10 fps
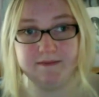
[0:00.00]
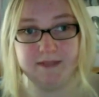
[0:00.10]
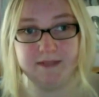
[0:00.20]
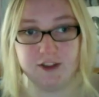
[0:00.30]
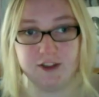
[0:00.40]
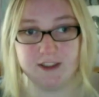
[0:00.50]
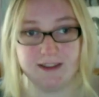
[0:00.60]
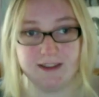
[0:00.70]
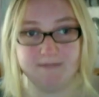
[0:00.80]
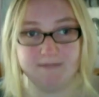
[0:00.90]
He's
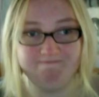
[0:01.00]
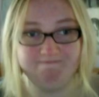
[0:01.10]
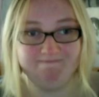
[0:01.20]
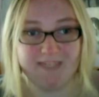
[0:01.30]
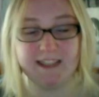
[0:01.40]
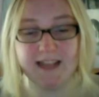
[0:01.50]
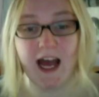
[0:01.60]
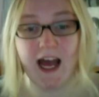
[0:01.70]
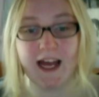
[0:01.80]
not.